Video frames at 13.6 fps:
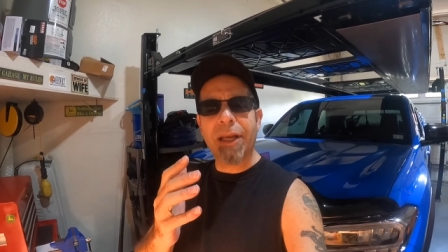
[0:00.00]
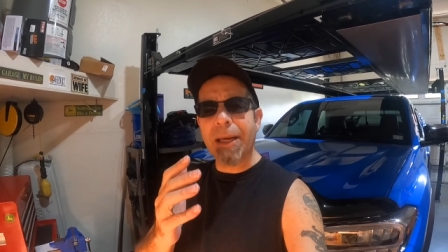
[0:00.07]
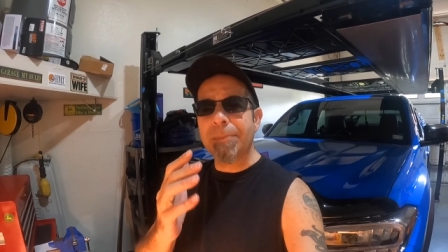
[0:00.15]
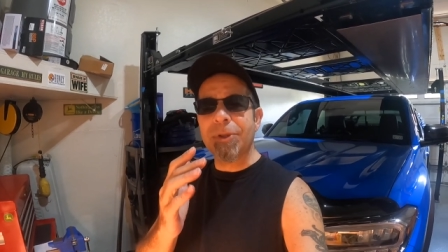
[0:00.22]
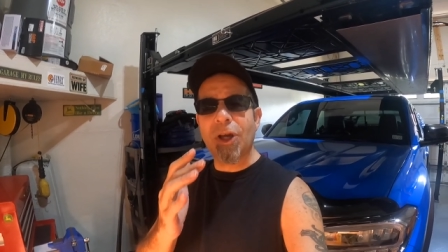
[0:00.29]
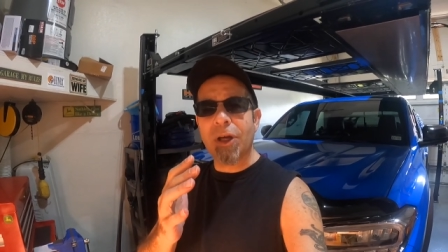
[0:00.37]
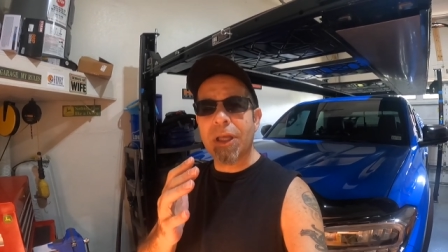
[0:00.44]
And
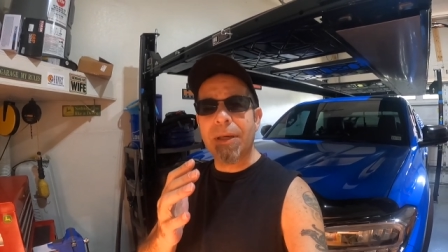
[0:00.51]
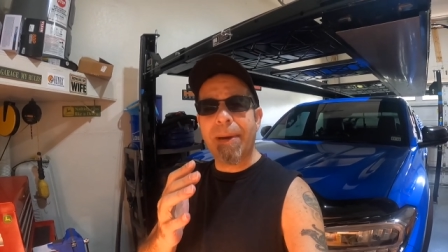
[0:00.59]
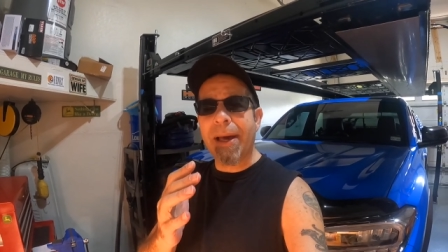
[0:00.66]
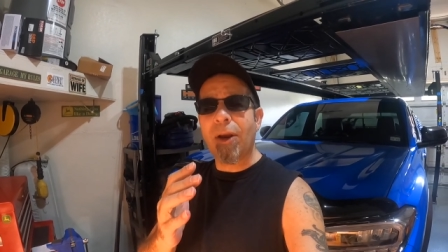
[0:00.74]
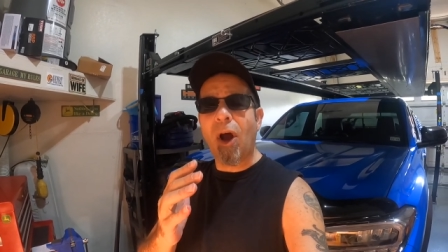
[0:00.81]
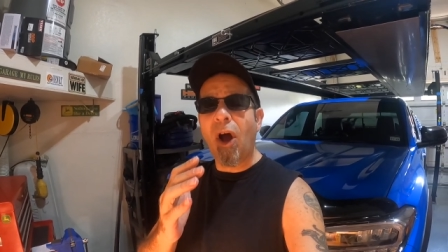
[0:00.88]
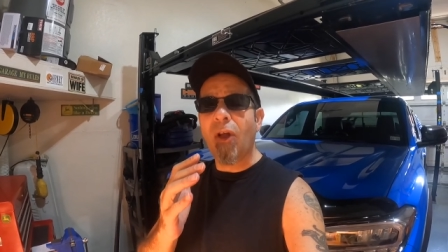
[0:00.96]
I'm talking
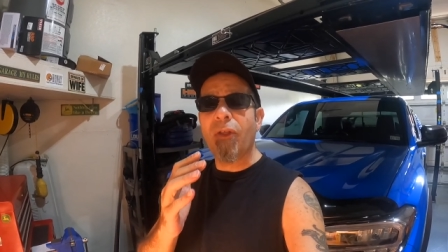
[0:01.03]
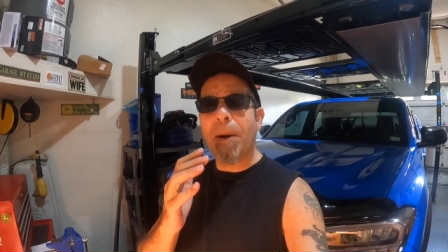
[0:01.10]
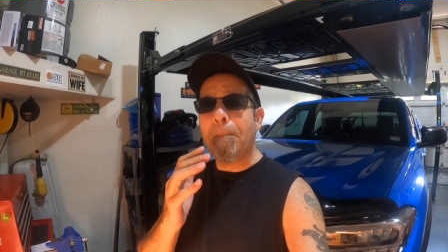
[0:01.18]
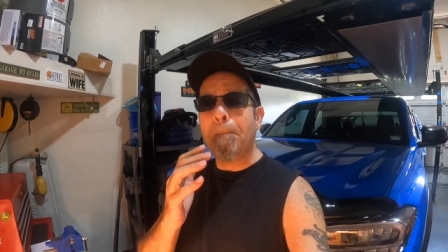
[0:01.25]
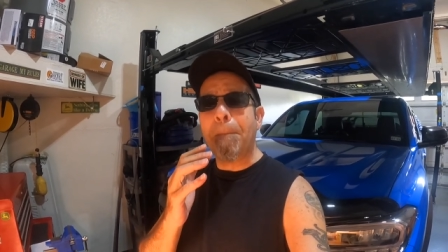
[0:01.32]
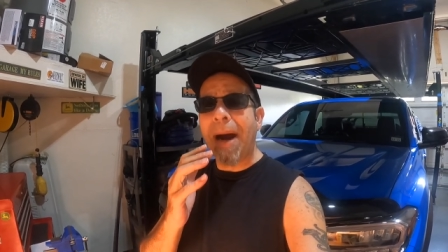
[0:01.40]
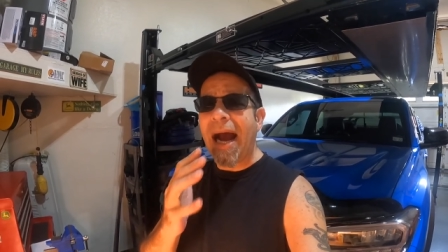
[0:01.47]
about all the
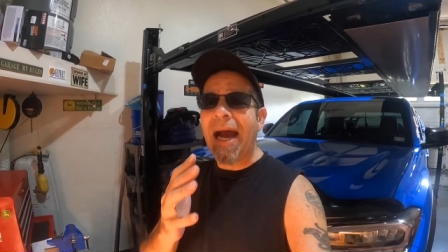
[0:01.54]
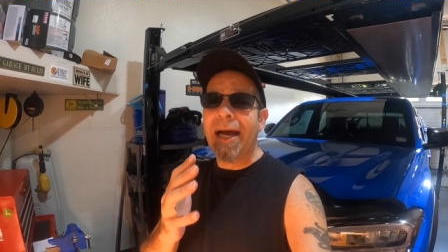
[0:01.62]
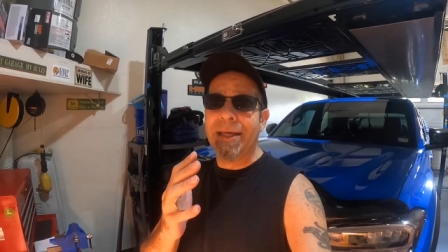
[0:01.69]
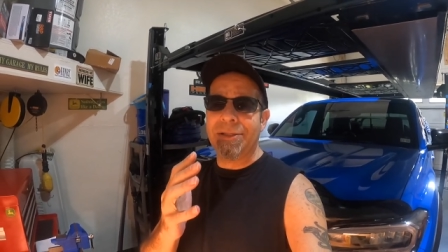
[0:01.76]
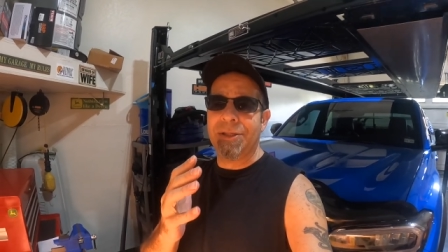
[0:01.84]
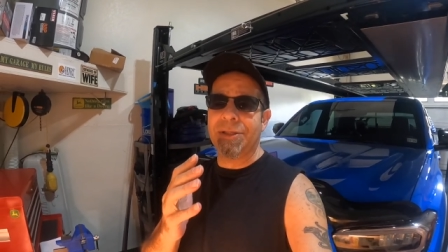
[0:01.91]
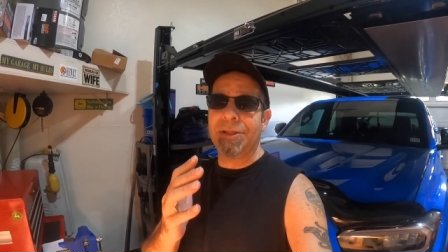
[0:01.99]

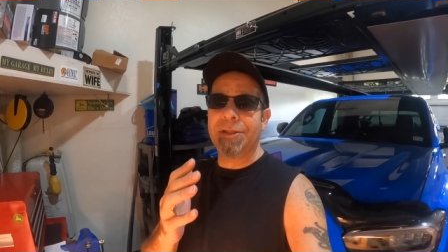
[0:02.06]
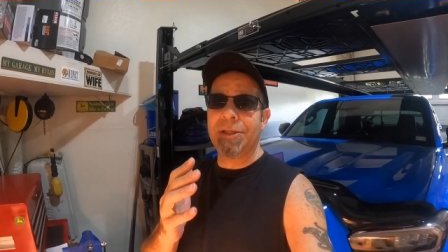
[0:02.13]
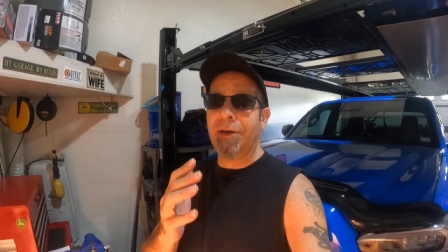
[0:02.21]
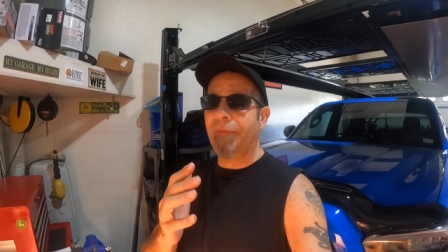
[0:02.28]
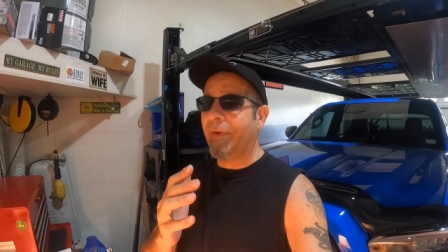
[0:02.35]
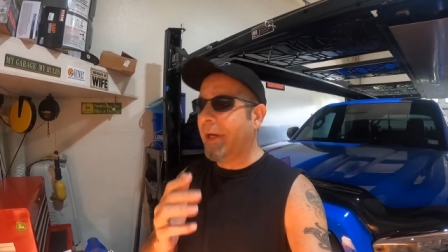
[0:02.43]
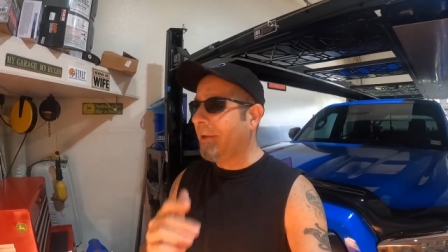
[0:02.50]
mods and
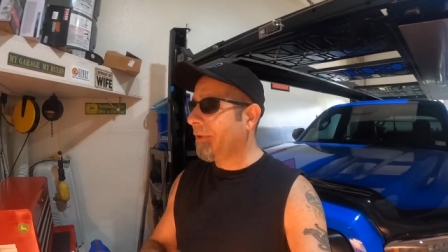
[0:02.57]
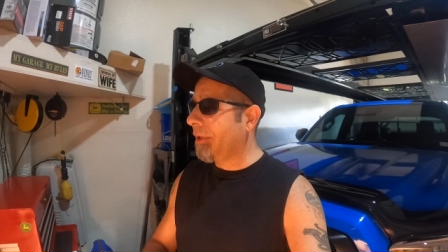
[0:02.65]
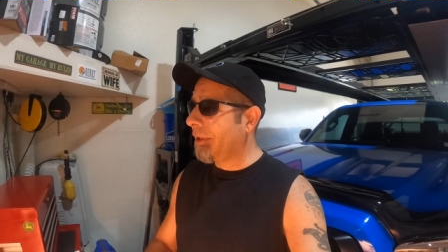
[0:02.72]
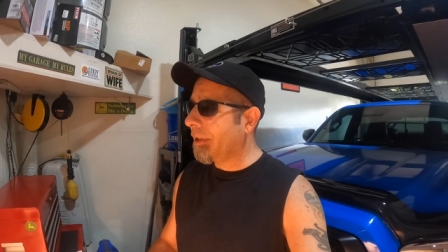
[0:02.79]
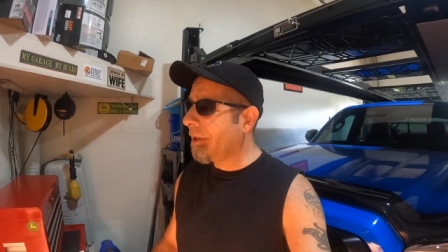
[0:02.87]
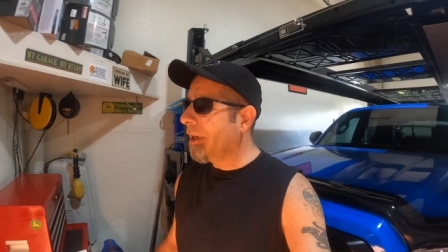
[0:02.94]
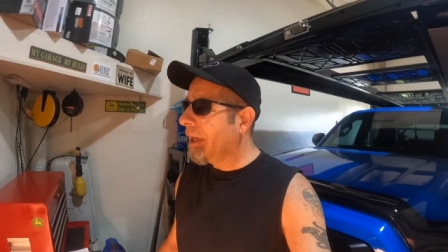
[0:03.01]
stuff out
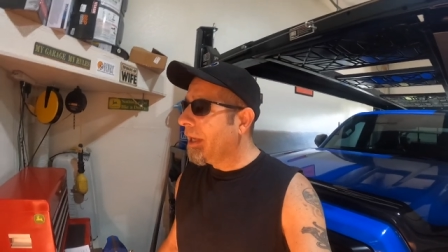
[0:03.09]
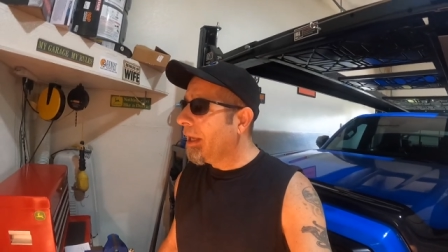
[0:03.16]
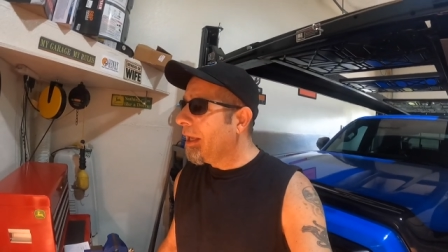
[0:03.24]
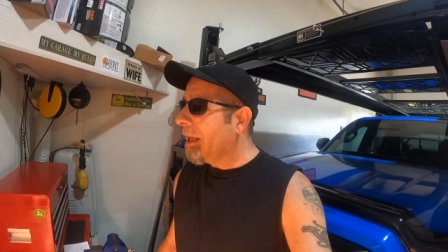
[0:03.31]
there.